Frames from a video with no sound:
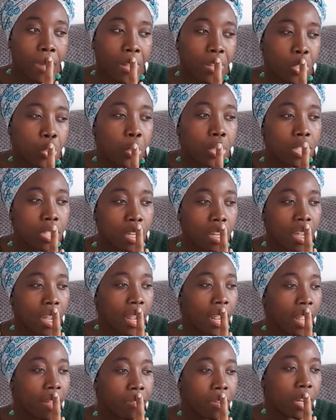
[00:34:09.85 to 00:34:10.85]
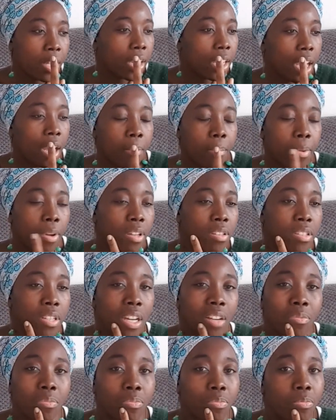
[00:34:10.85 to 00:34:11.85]
And Twitter, I have an account, but
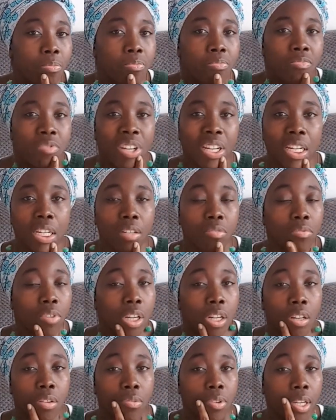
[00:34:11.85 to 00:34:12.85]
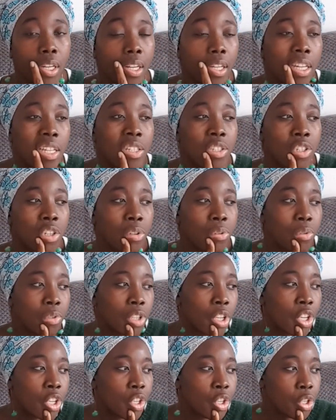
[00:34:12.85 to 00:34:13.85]
I really
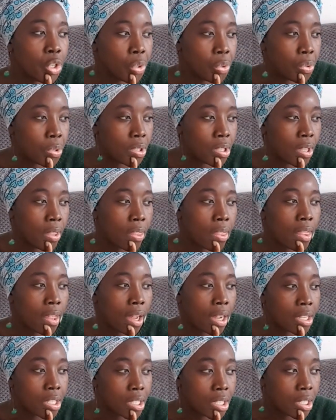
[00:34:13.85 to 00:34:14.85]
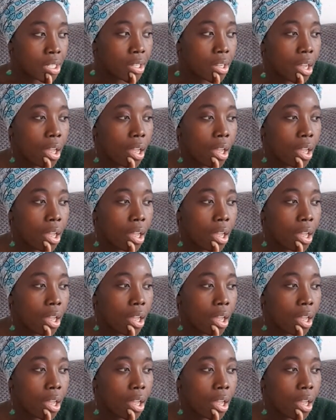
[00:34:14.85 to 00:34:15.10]
don't use that.